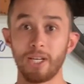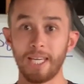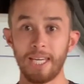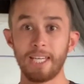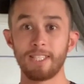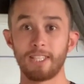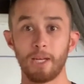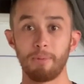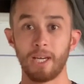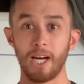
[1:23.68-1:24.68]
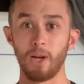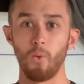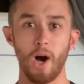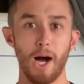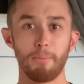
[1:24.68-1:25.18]
knee is going to be kind of
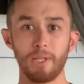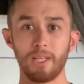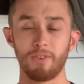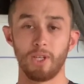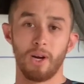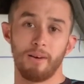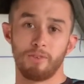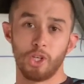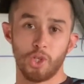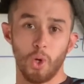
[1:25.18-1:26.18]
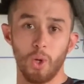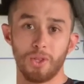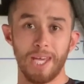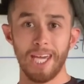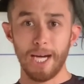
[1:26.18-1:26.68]
wobbly if you don't have control at
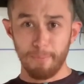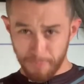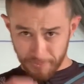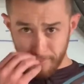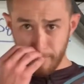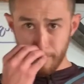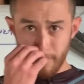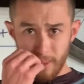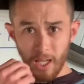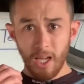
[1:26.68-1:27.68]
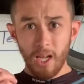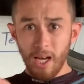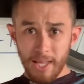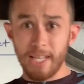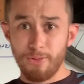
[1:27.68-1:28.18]
the hip.
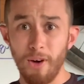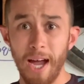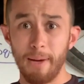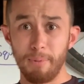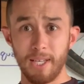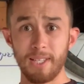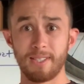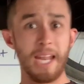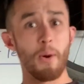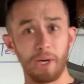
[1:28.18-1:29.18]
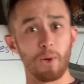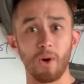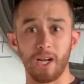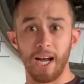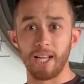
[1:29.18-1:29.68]
And that's fine, because now we're going to
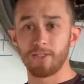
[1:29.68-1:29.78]
work on it.